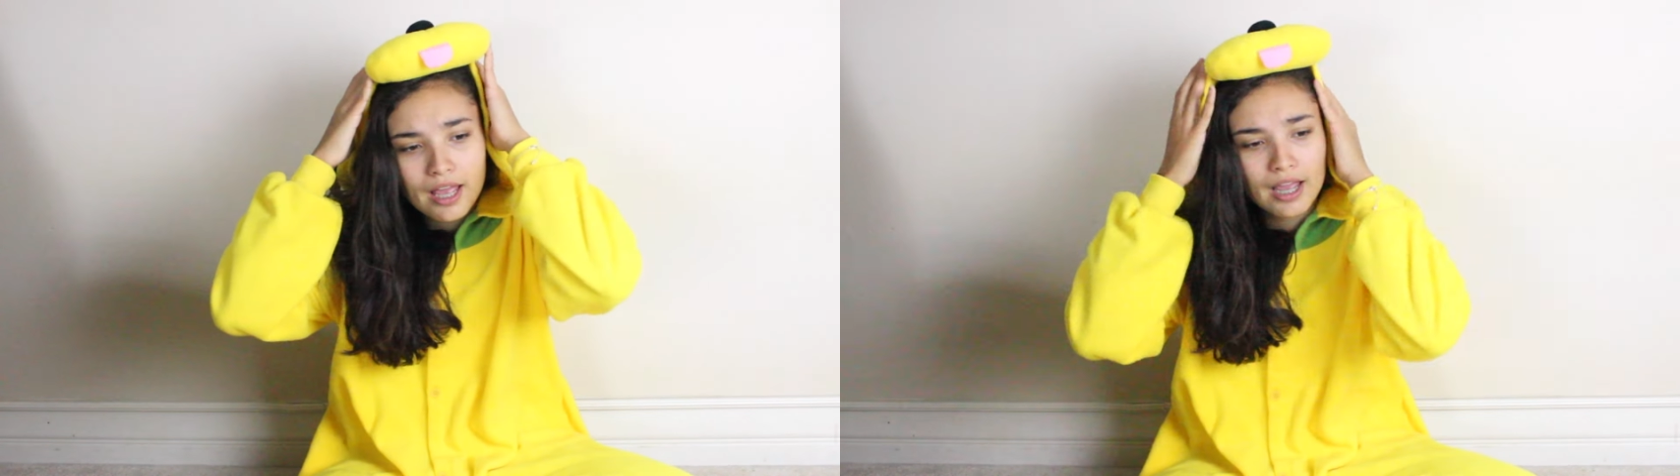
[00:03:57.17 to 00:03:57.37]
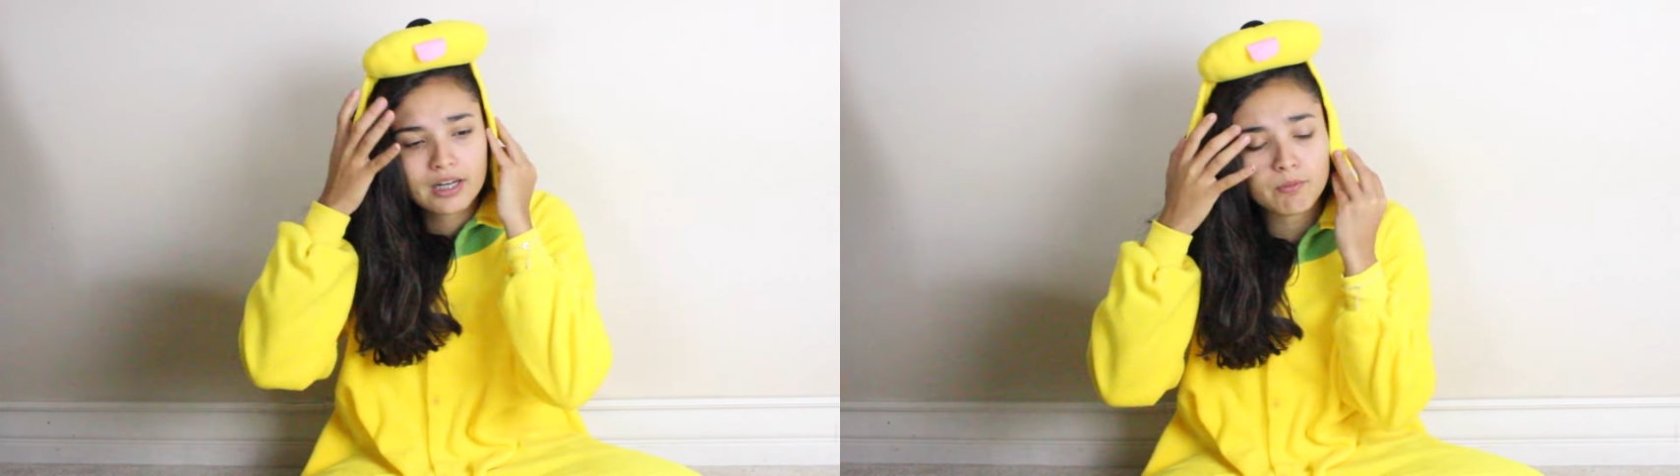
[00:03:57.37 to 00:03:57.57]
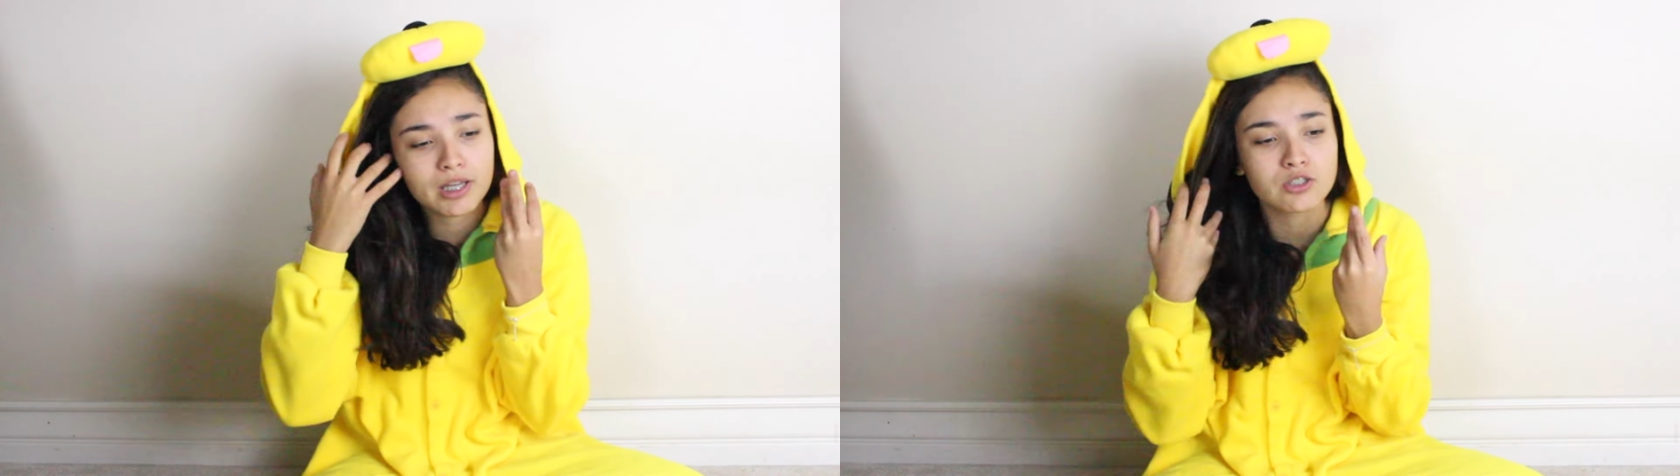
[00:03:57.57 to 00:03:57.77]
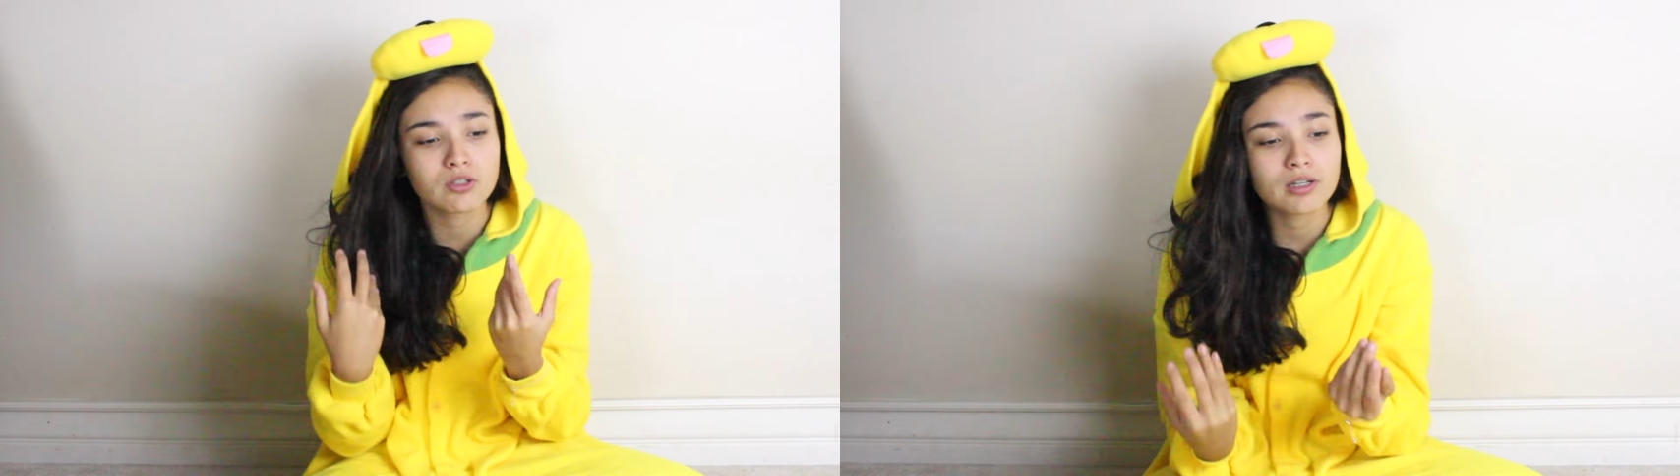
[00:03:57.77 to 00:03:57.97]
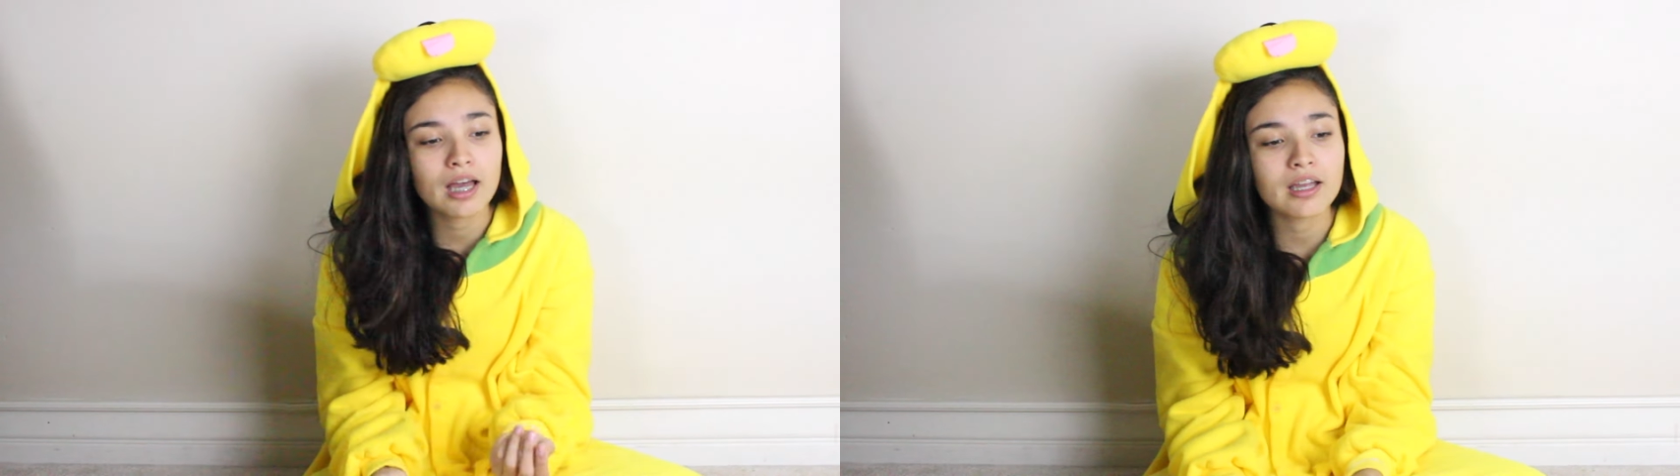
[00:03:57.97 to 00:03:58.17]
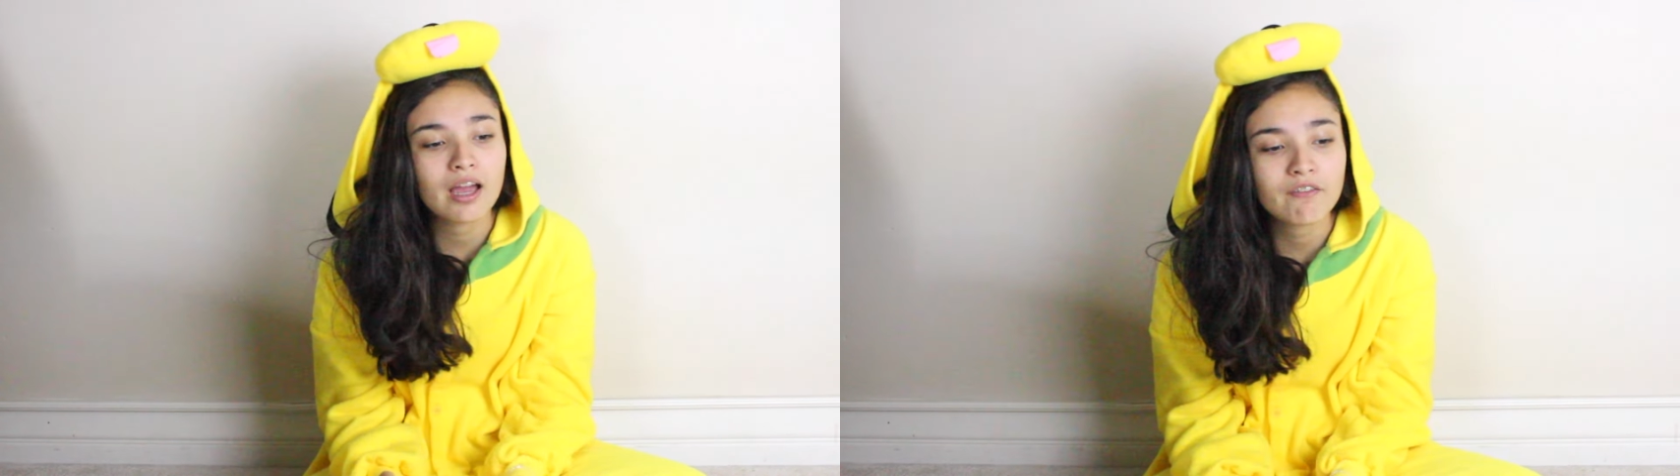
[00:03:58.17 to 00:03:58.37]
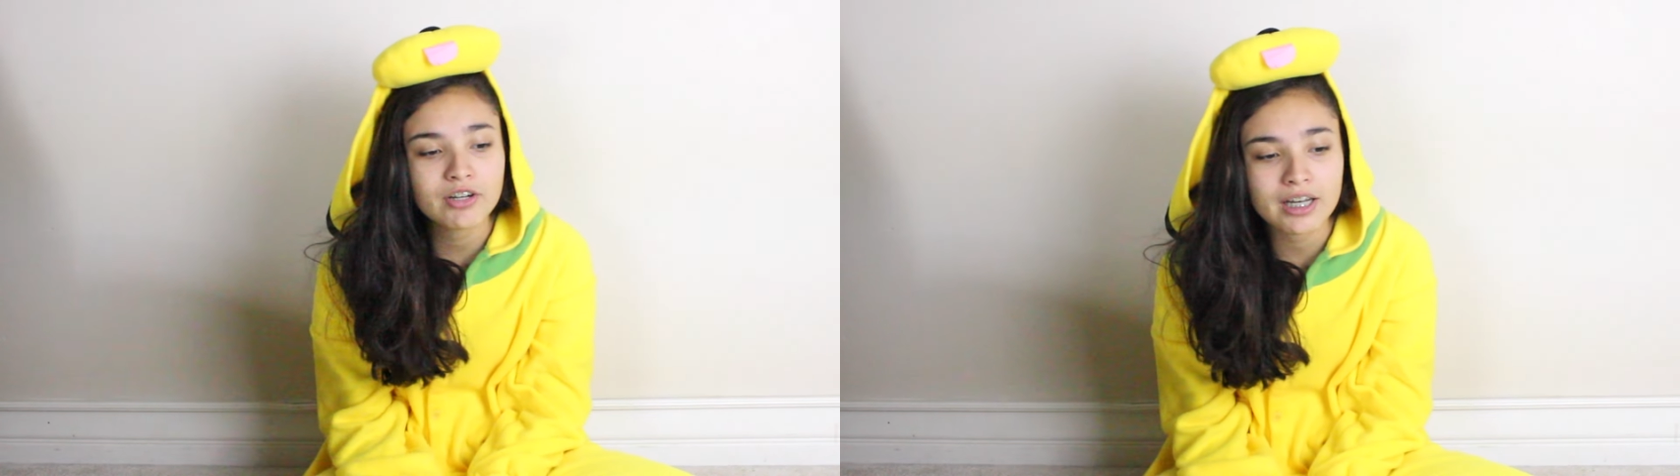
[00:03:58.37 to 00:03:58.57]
Anyway, so every